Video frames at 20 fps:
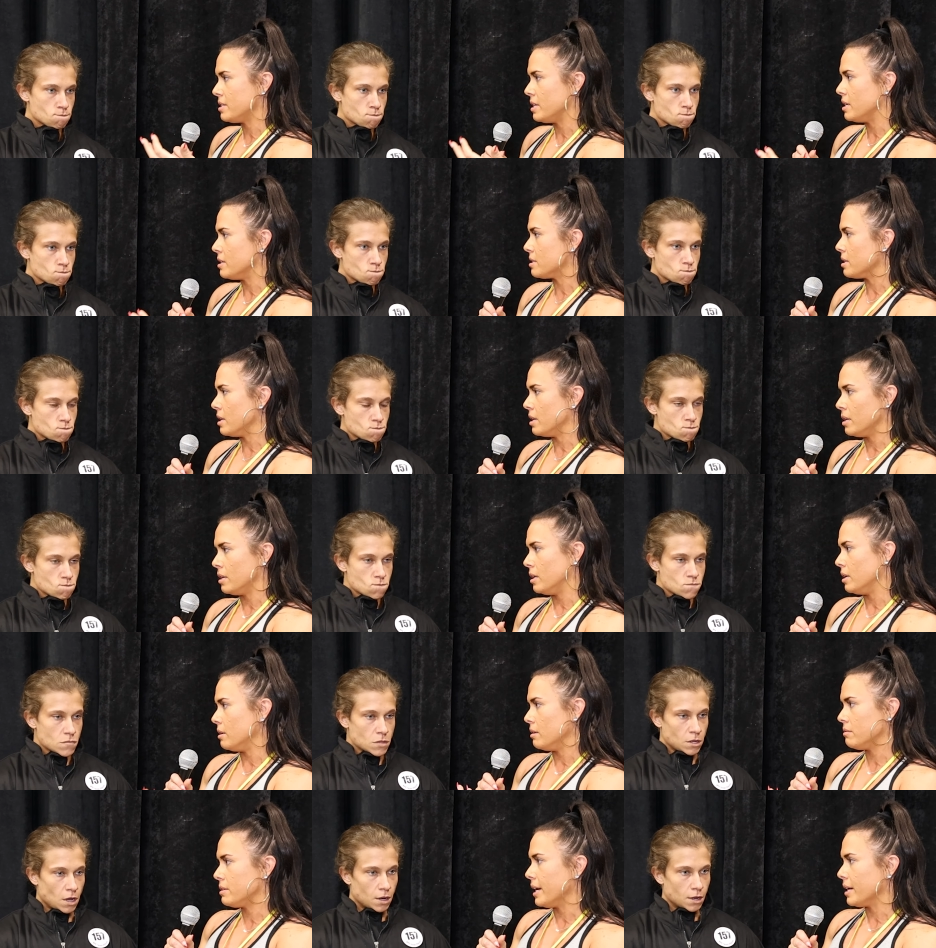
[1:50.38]

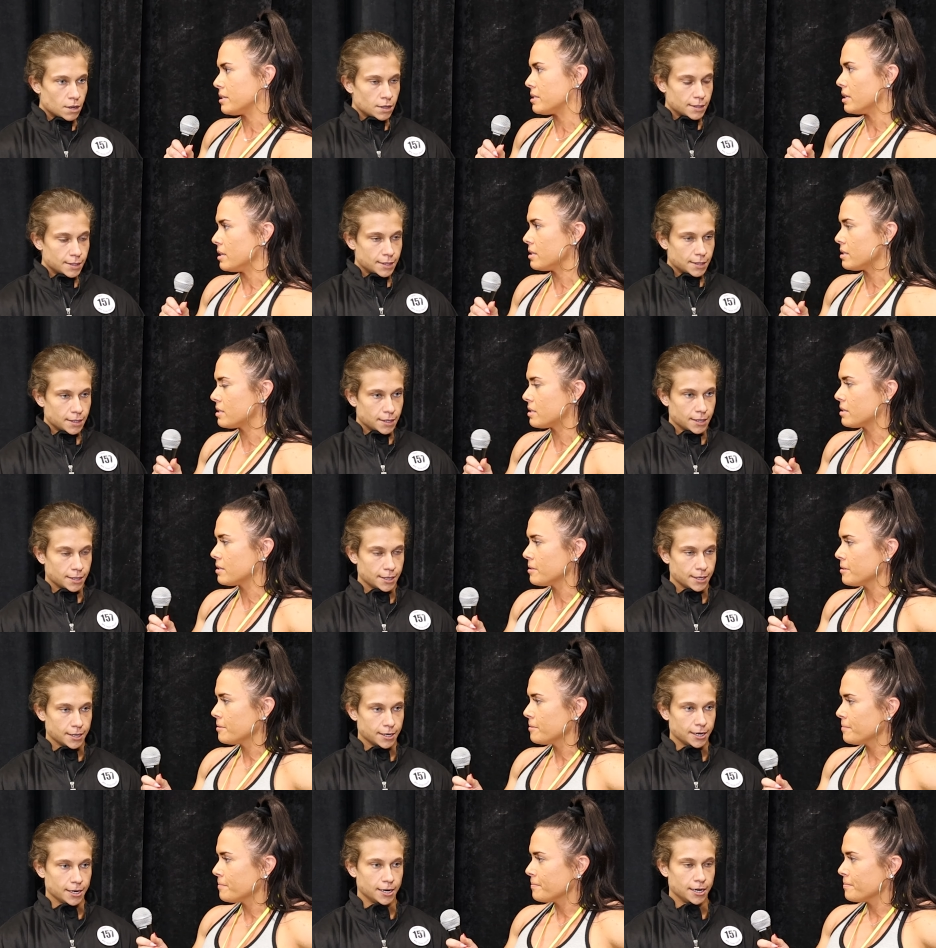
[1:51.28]
Speaker 1: season in Texas?
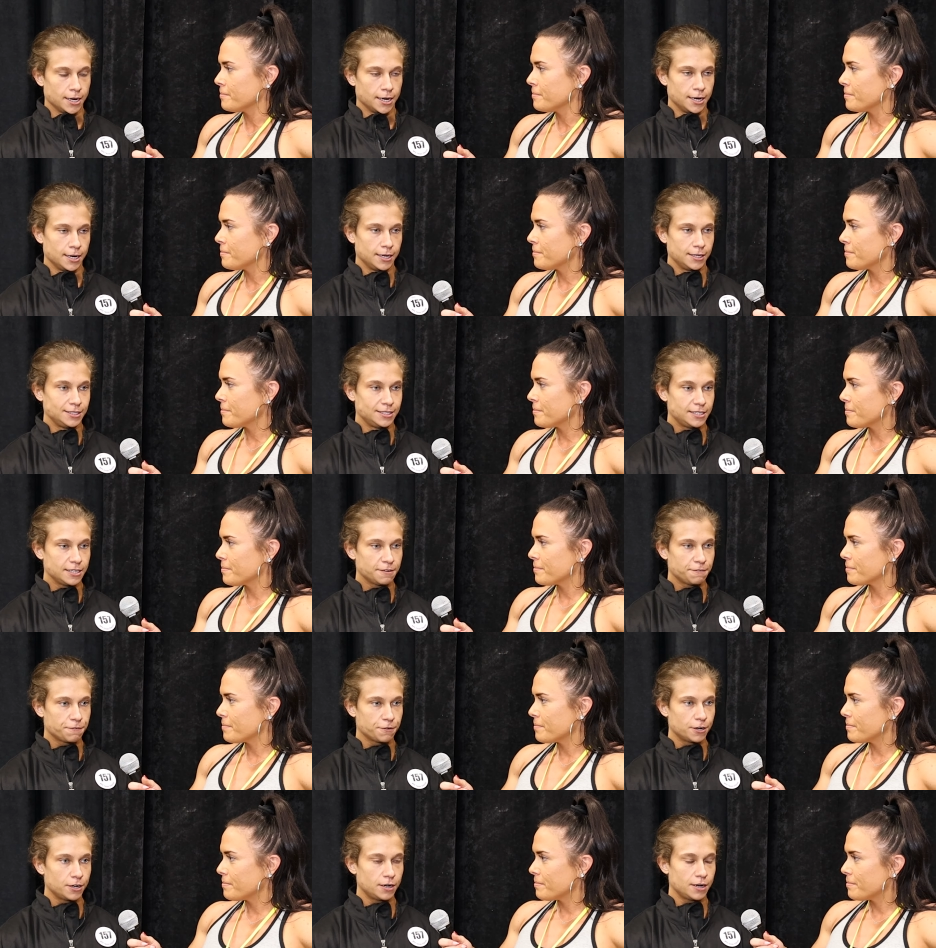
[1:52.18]

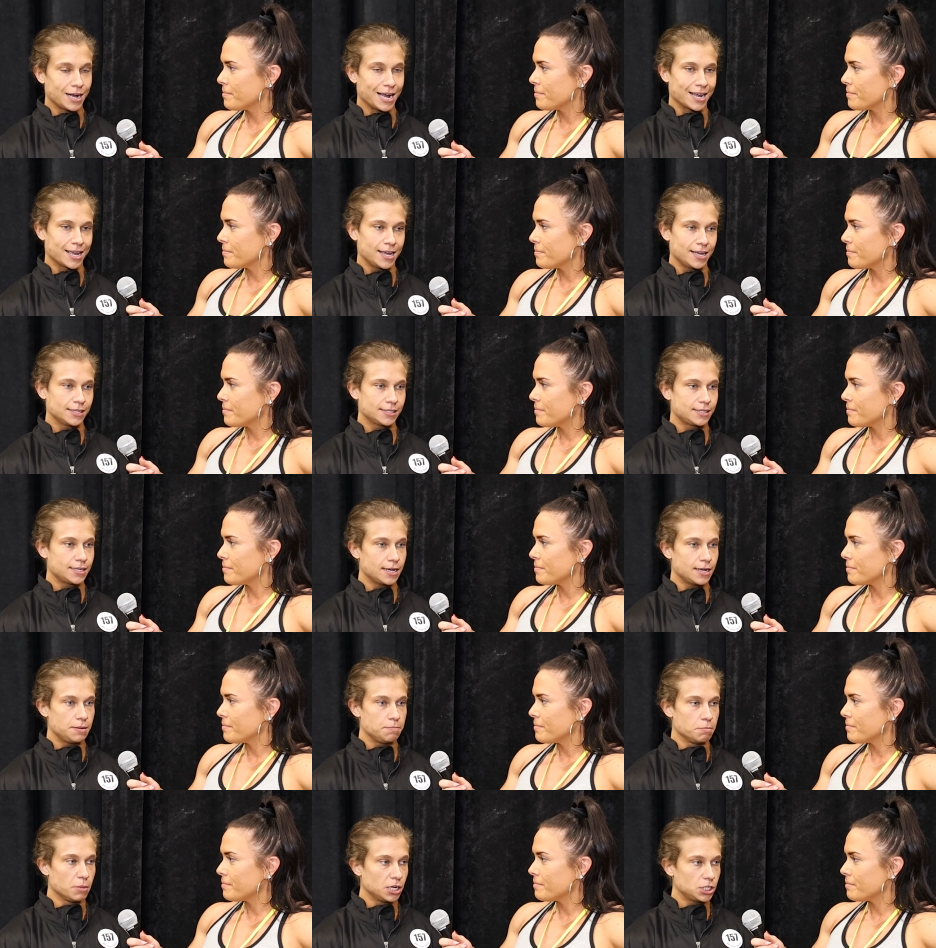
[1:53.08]
Speaker 2: different. I can't
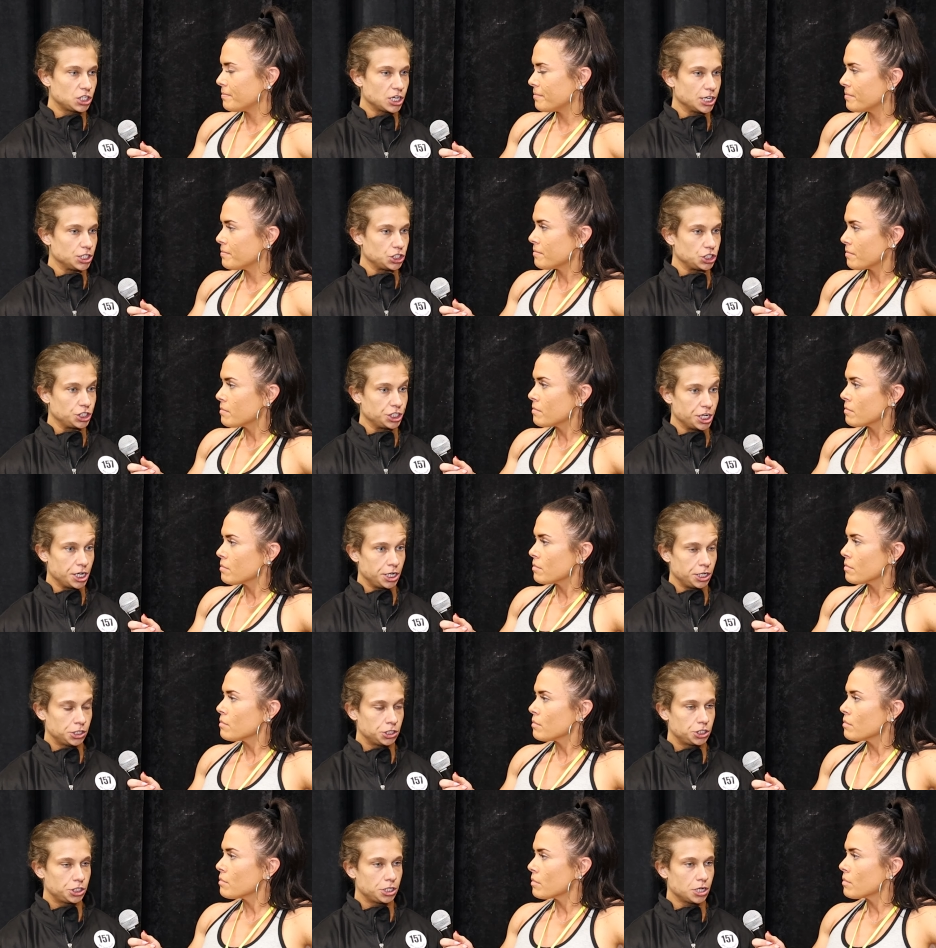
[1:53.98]
say much has
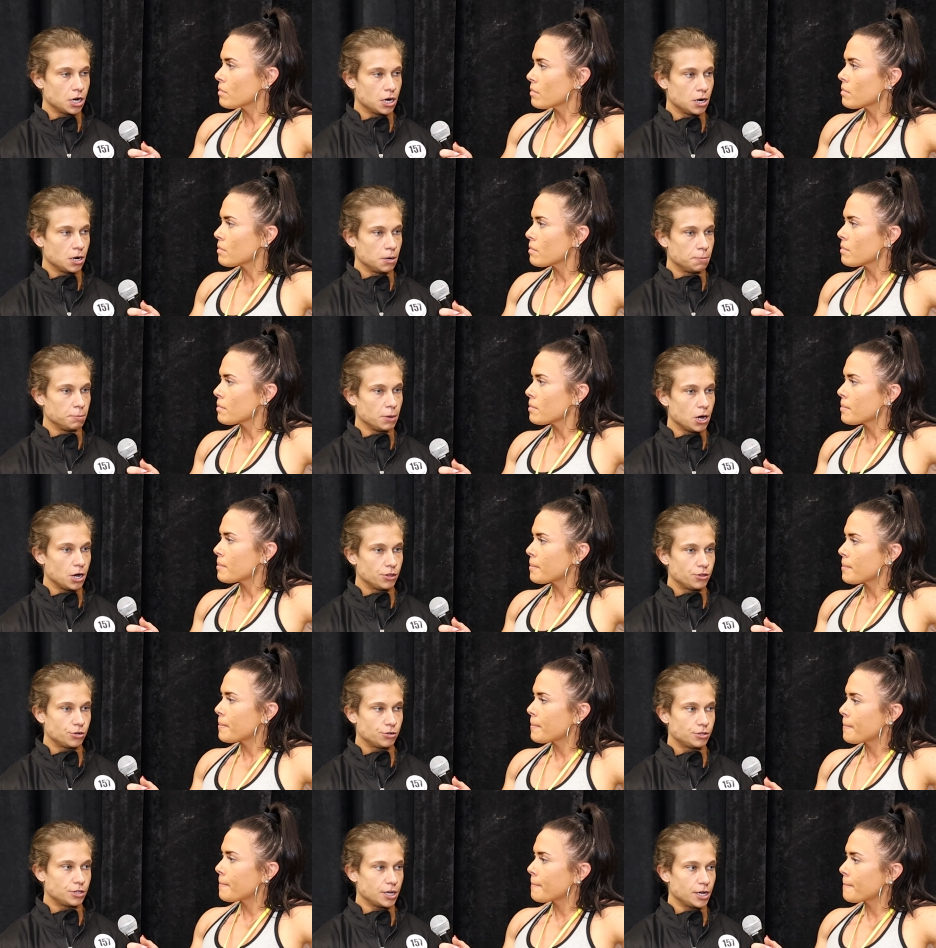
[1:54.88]
changed um,
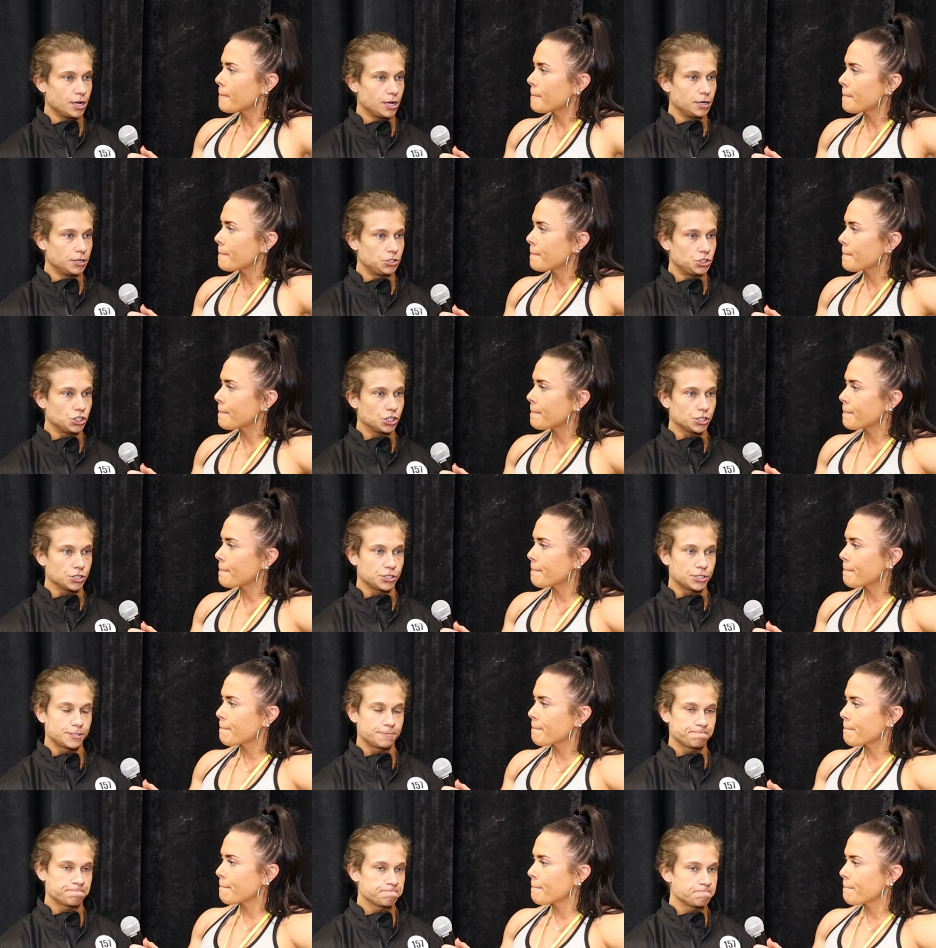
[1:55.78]
other than
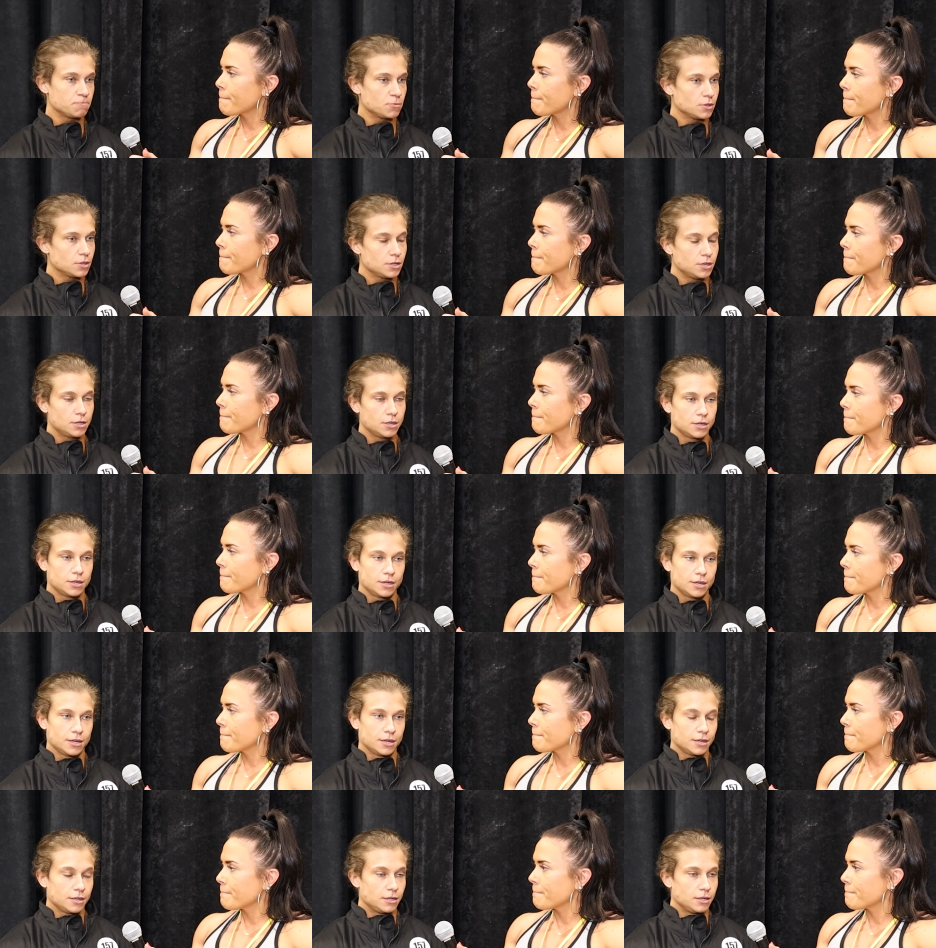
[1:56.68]
just
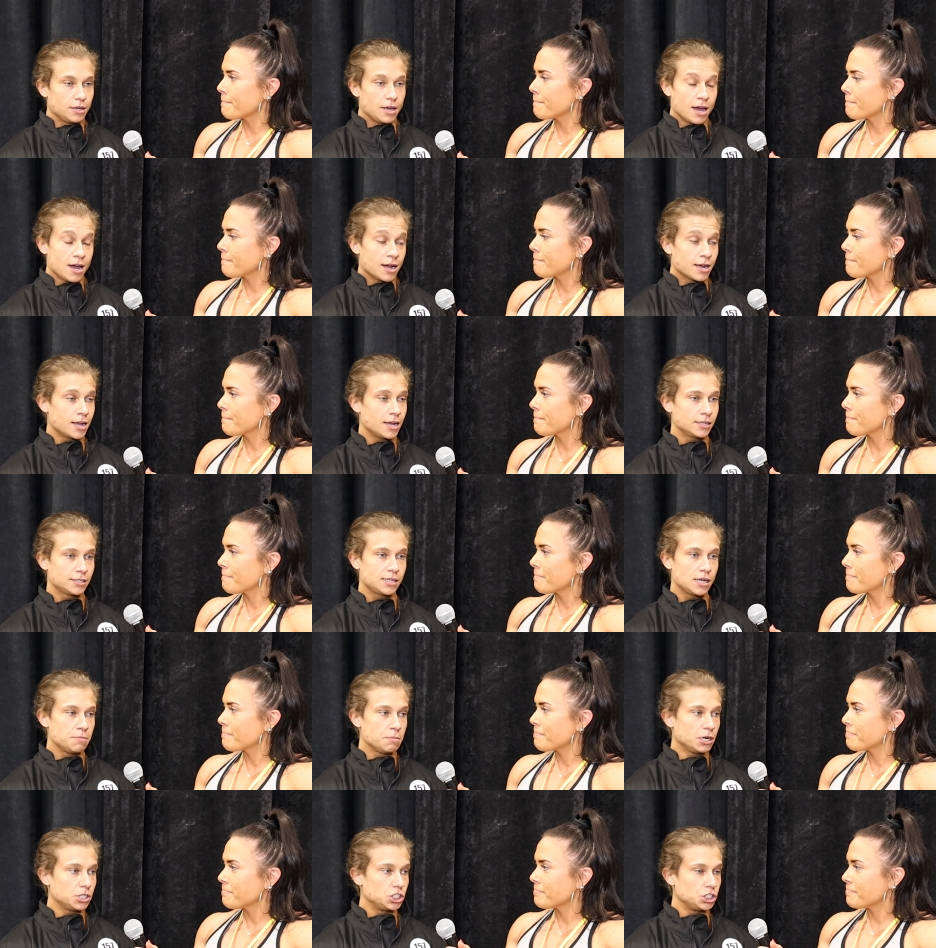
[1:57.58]
yeah, I can't
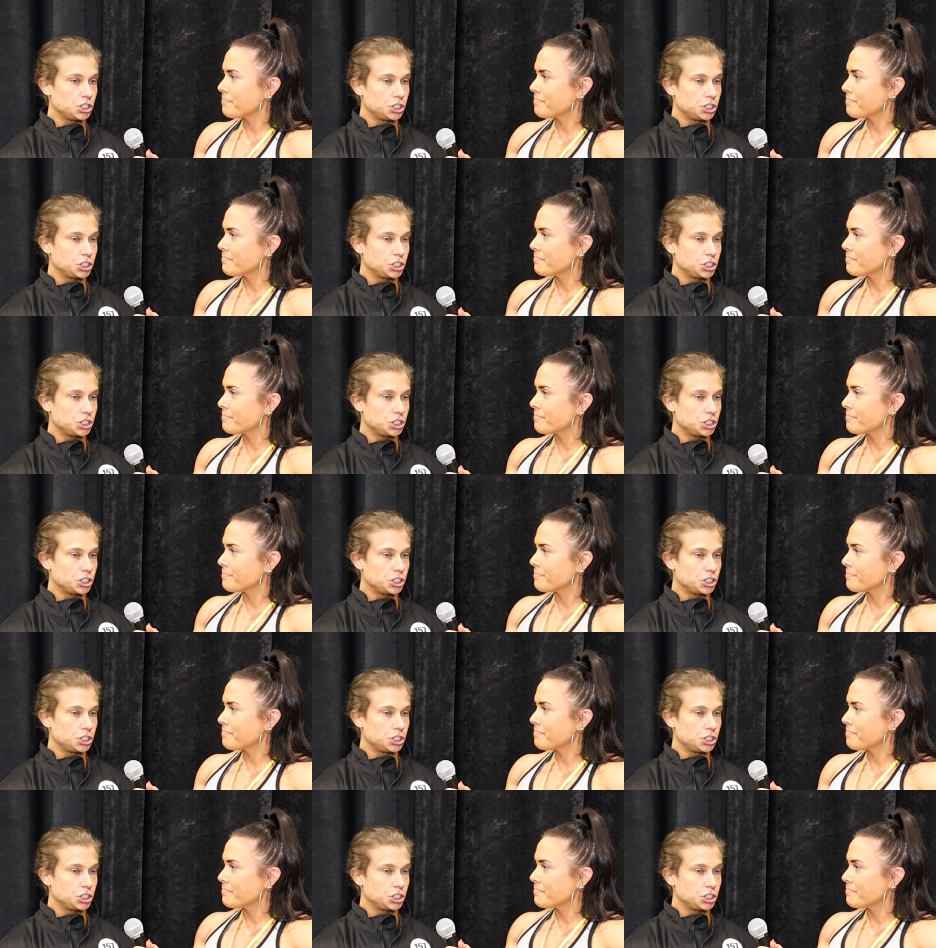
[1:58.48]
say much